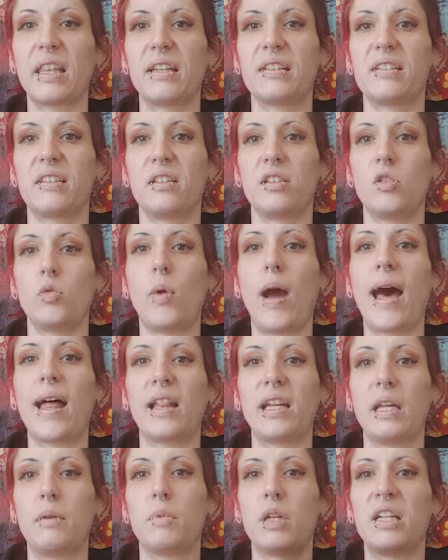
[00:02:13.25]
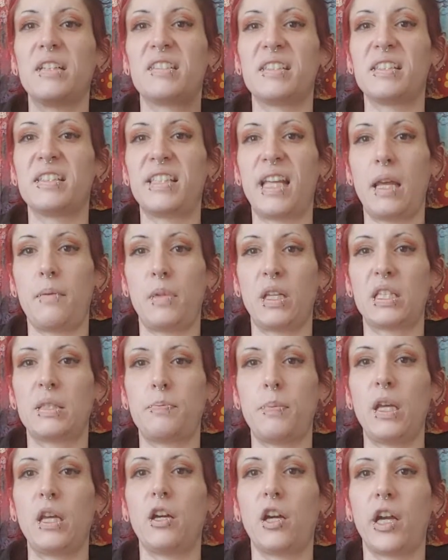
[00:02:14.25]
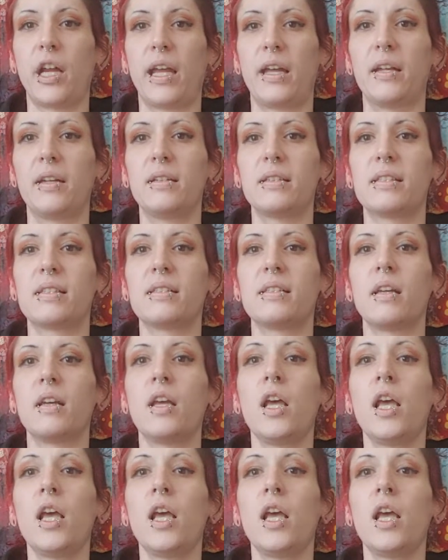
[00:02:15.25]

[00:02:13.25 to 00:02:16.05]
That's the duality, but it's the same experience.